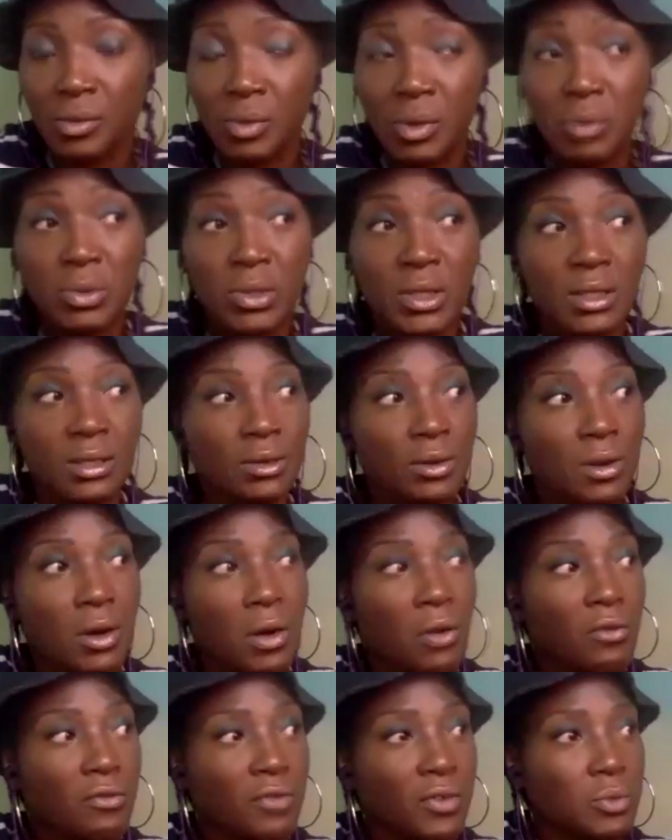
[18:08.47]
People didn't
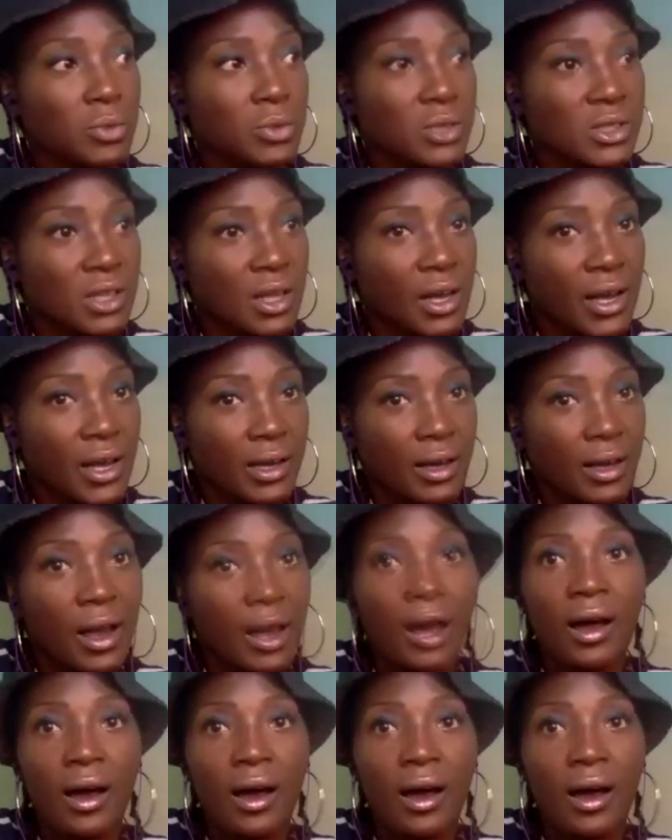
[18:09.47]
know if it was like